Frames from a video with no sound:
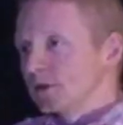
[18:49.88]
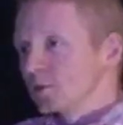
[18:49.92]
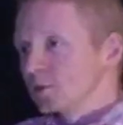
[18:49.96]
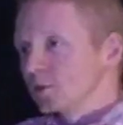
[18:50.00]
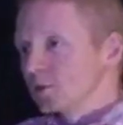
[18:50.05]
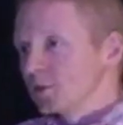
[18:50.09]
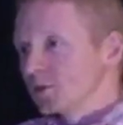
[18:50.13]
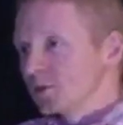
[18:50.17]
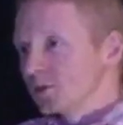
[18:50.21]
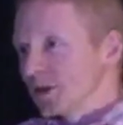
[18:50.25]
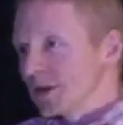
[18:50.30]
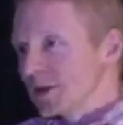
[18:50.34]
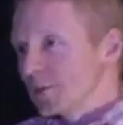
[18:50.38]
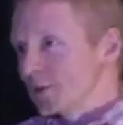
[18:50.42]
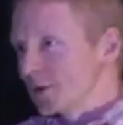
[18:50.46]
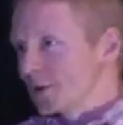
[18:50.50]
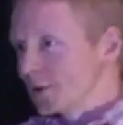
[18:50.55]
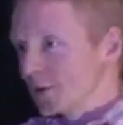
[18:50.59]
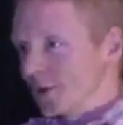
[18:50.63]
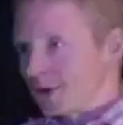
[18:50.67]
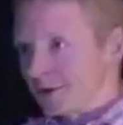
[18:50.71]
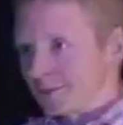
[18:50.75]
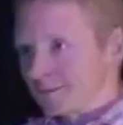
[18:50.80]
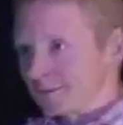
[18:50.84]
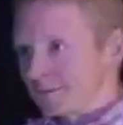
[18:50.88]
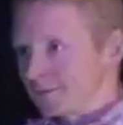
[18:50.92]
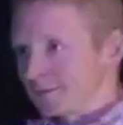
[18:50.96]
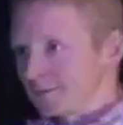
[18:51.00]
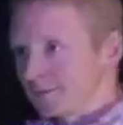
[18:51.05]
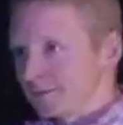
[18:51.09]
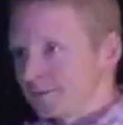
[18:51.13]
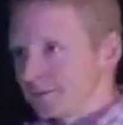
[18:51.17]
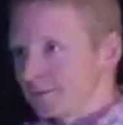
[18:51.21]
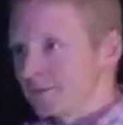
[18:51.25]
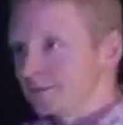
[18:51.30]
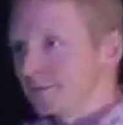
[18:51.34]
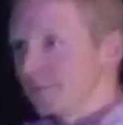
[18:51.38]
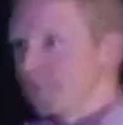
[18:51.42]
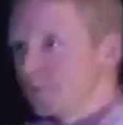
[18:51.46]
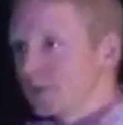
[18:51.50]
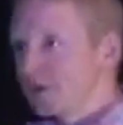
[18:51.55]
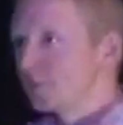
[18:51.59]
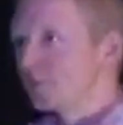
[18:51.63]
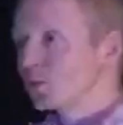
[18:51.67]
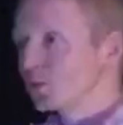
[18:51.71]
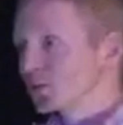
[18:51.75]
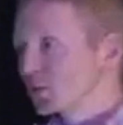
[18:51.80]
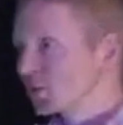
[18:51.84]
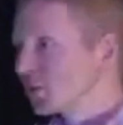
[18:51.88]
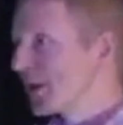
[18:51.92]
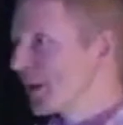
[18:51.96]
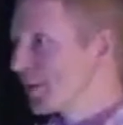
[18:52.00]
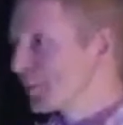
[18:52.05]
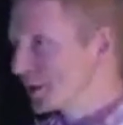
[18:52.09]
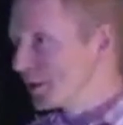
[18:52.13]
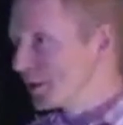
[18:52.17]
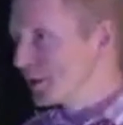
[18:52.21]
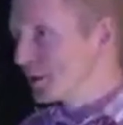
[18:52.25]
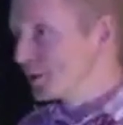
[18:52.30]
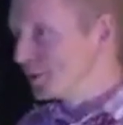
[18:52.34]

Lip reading: statement on people slapping you,